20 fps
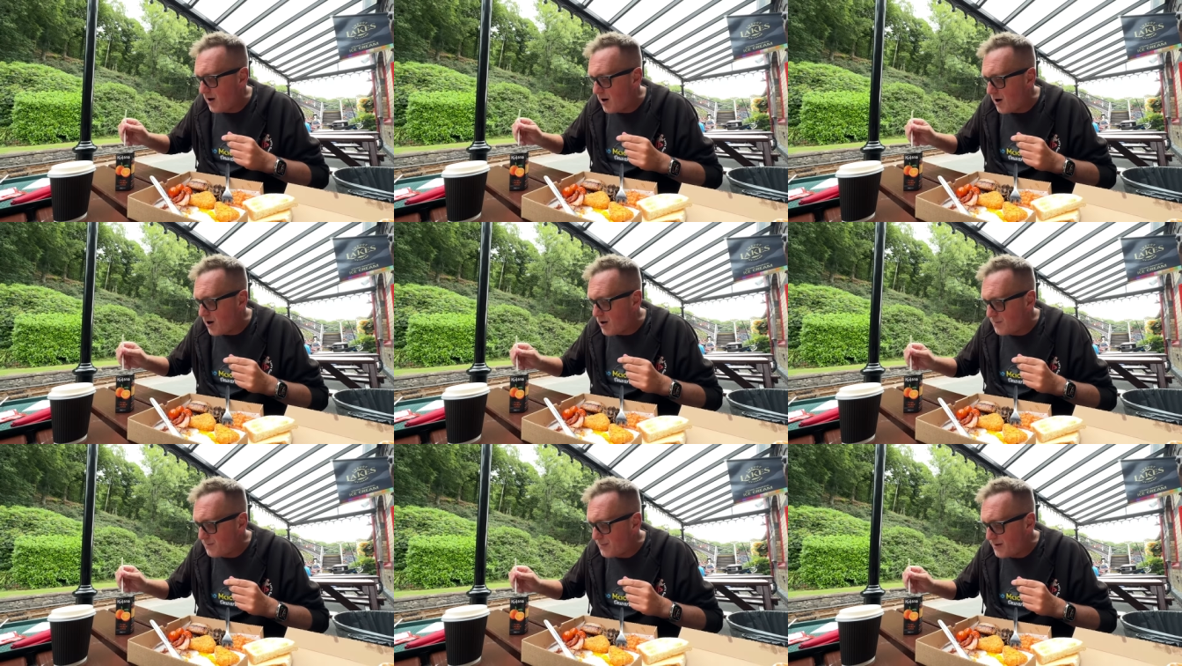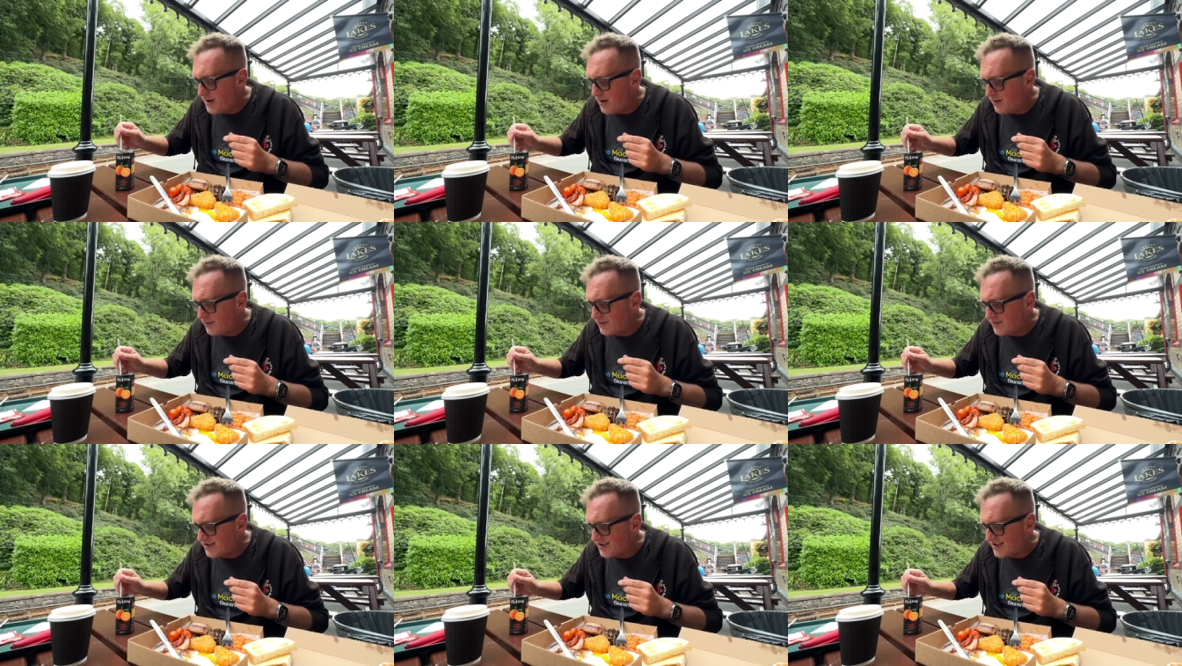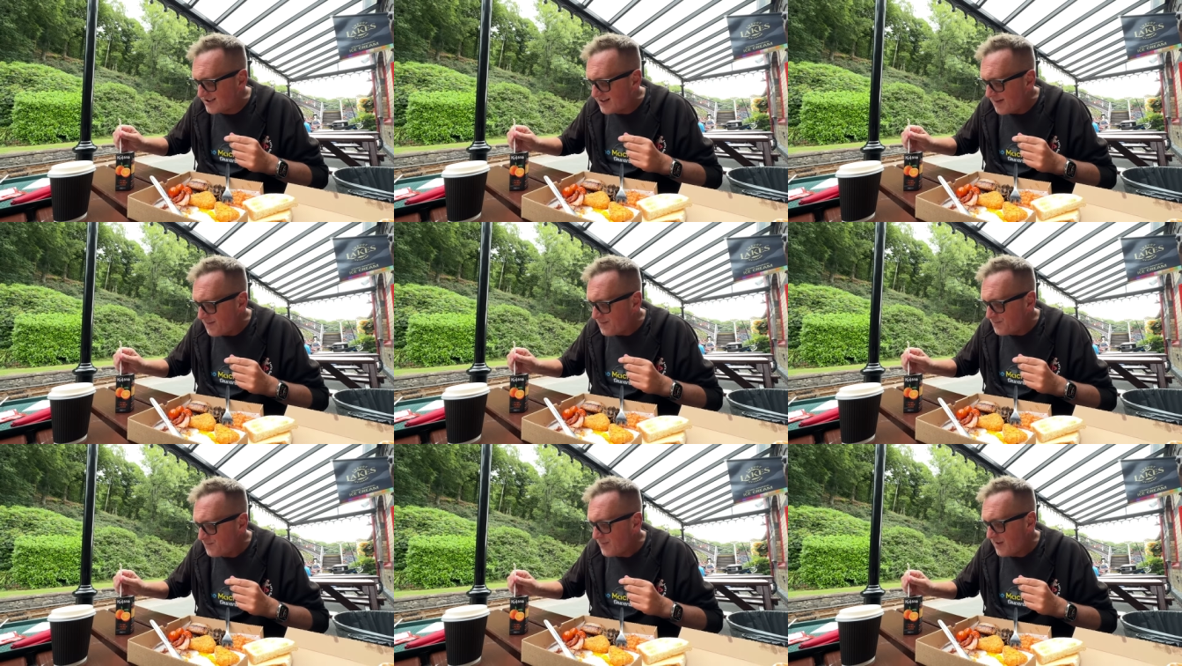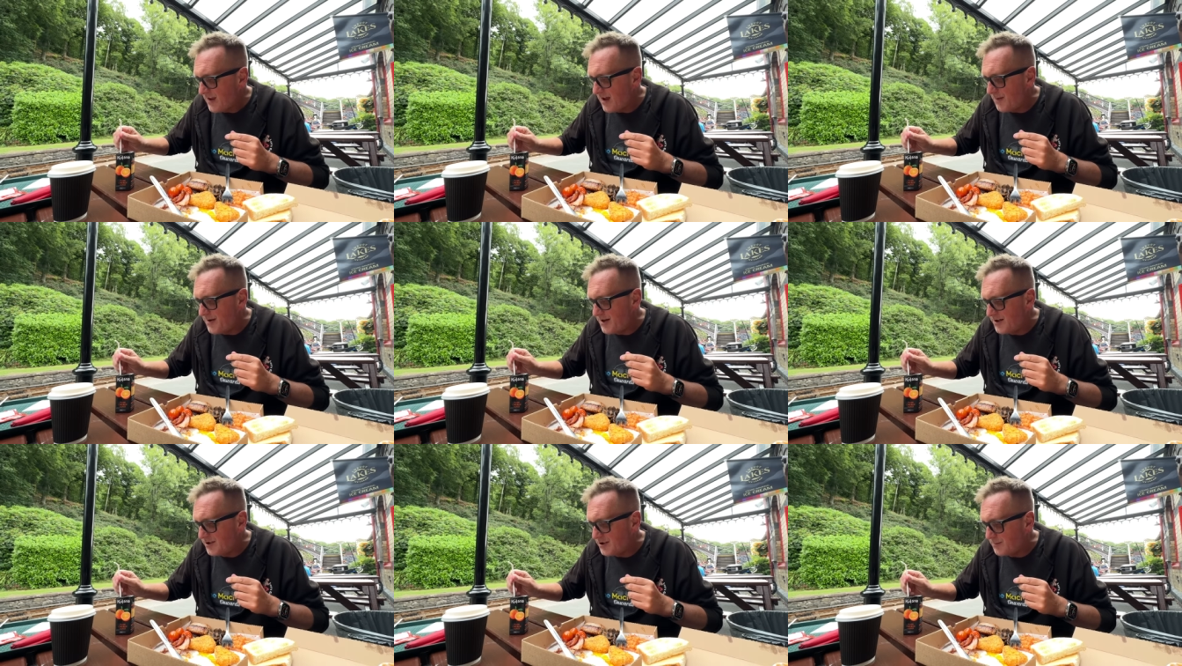ambiance I
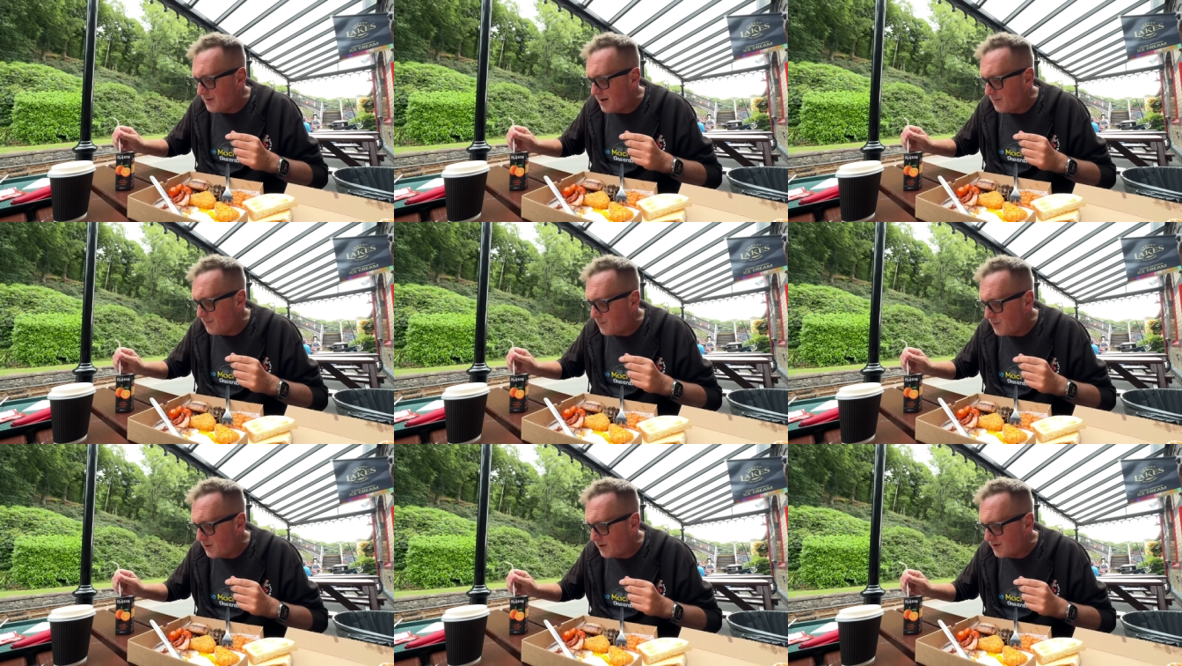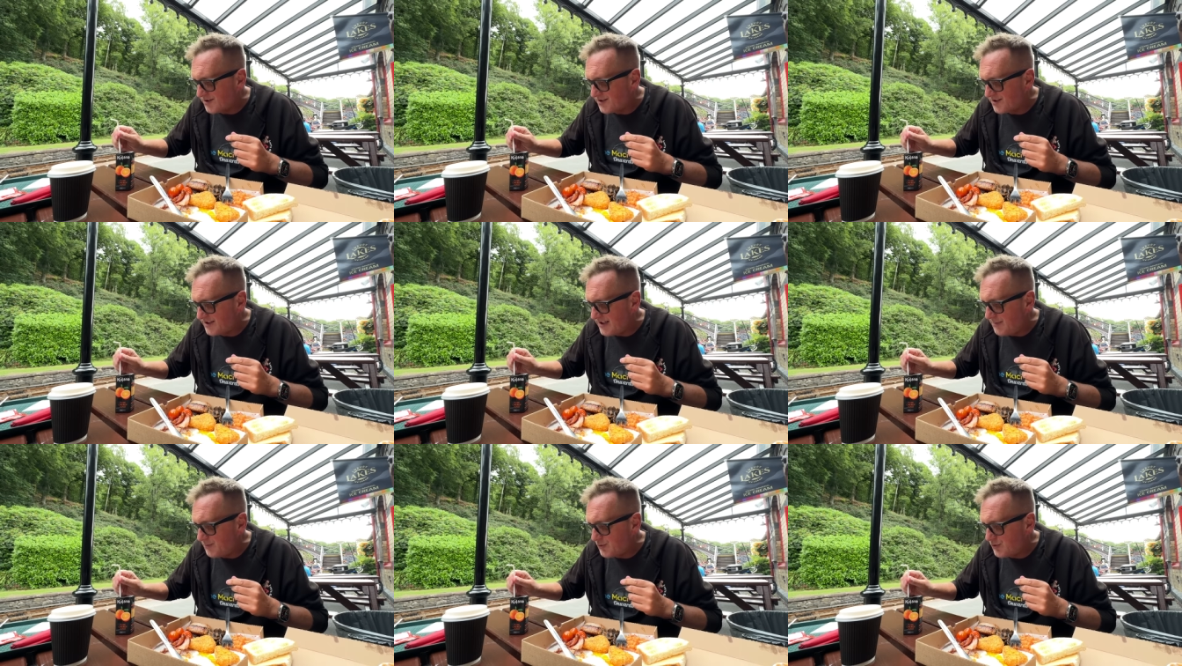mean come on we've got a steam